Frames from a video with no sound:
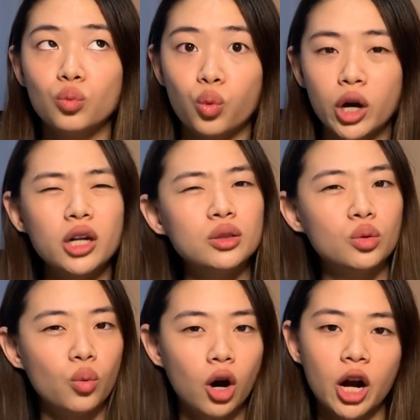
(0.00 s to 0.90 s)
work
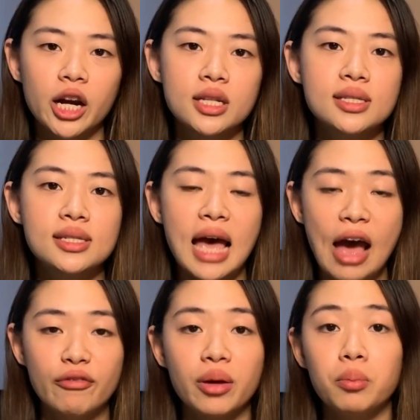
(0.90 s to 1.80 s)
towards
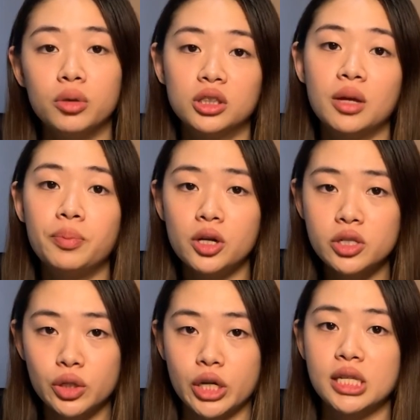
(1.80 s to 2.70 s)
having multiple
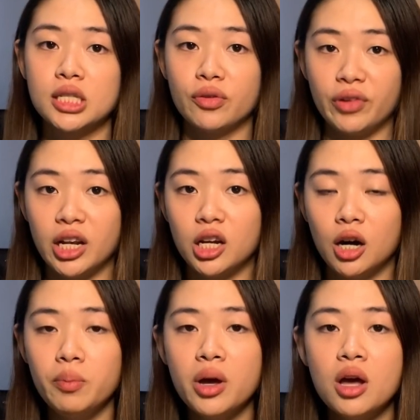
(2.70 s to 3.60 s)
sources of
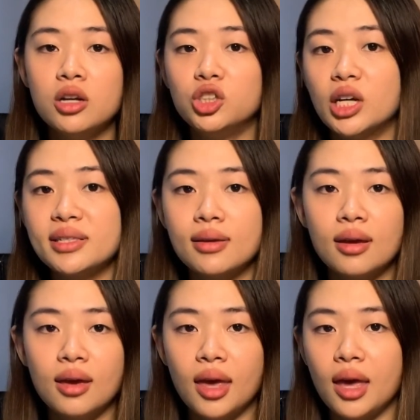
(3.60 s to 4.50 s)
income just
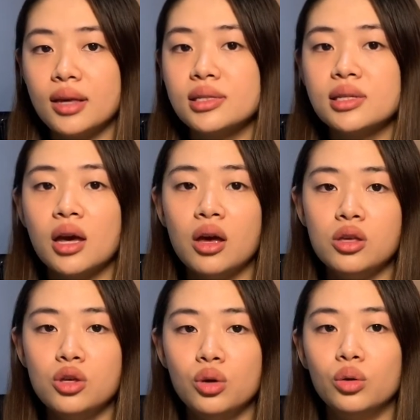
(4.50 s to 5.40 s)
in case
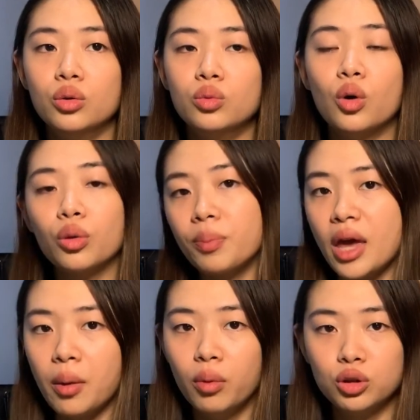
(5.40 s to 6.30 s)
you won't be
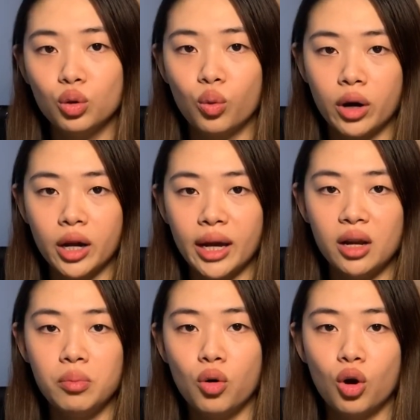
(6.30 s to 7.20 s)
able to work
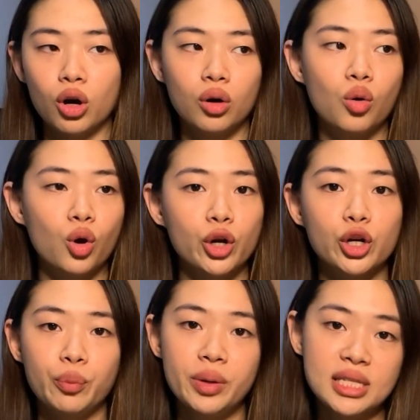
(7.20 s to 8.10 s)
anymore or
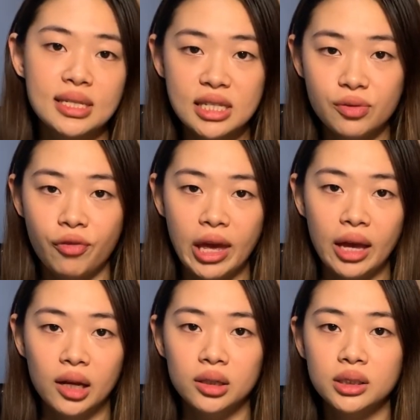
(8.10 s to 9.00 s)
your business
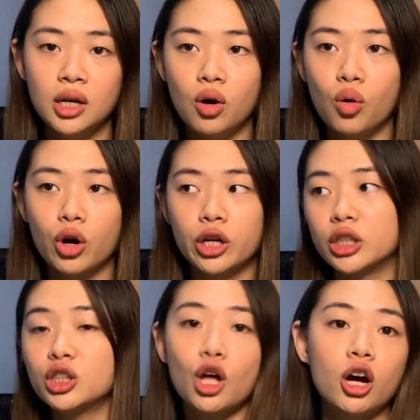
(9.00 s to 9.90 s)
fails or
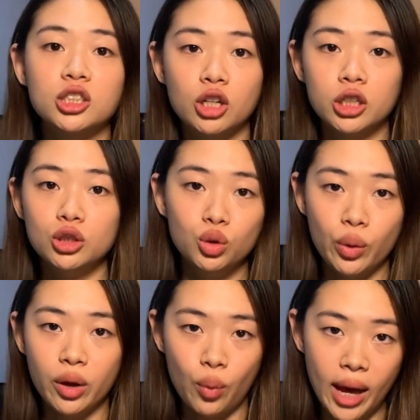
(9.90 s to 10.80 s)
your stocks aren't
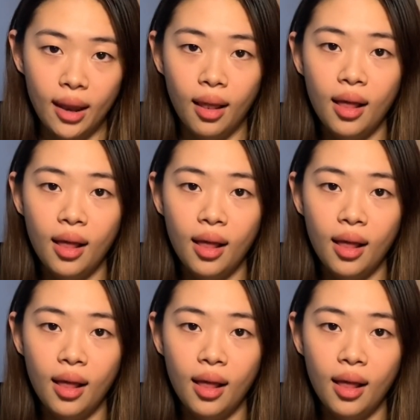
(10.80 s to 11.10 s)
doing well.